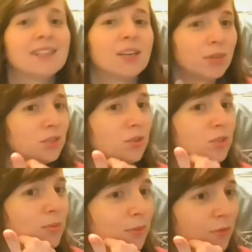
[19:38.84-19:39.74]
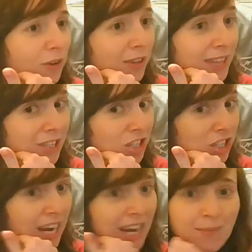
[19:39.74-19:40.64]
Now I told you before that
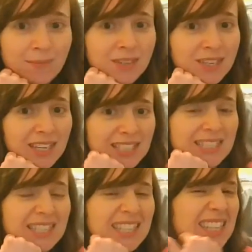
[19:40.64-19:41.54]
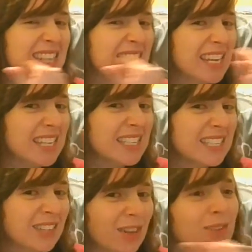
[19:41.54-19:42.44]
shame is
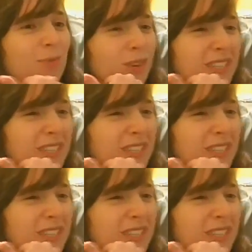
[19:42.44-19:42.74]
this kind of where